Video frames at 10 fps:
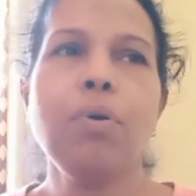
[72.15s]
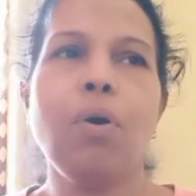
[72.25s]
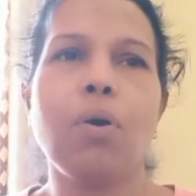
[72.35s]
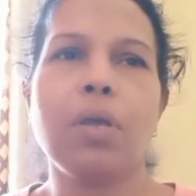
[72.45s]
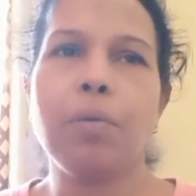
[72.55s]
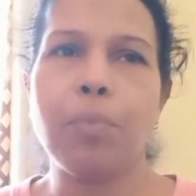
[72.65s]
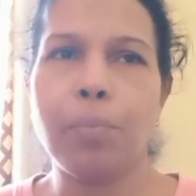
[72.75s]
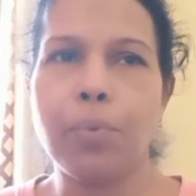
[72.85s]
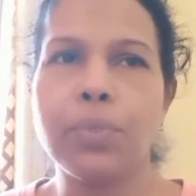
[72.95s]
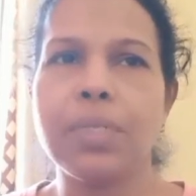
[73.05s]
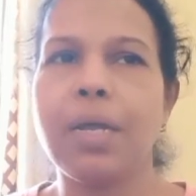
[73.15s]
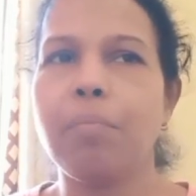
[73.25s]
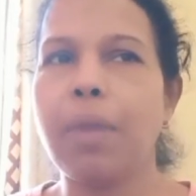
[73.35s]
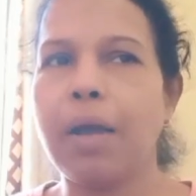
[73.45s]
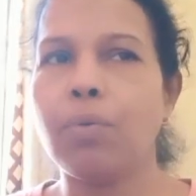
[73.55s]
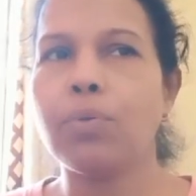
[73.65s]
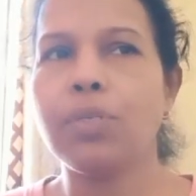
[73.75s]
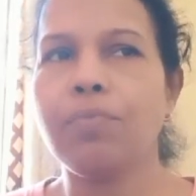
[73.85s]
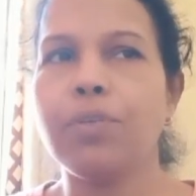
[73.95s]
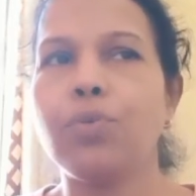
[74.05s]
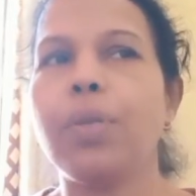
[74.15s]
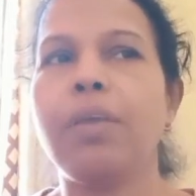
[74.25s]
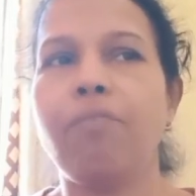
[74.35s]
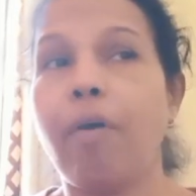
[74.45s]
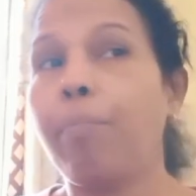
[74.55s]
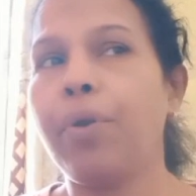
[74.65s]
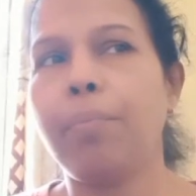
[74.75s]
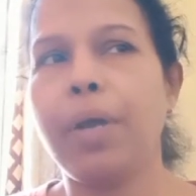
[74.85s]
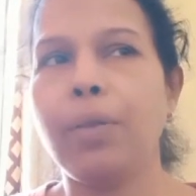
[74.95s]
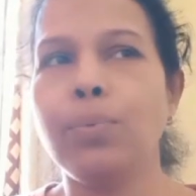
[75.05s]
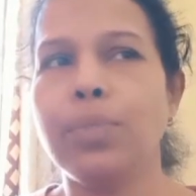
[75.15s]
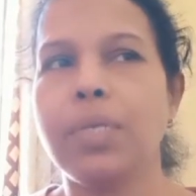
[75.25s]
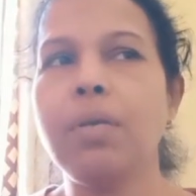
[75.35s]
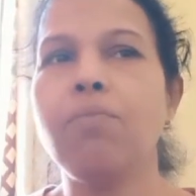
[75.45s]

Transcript: Hawking proposed that black holes eventually evaporate by losing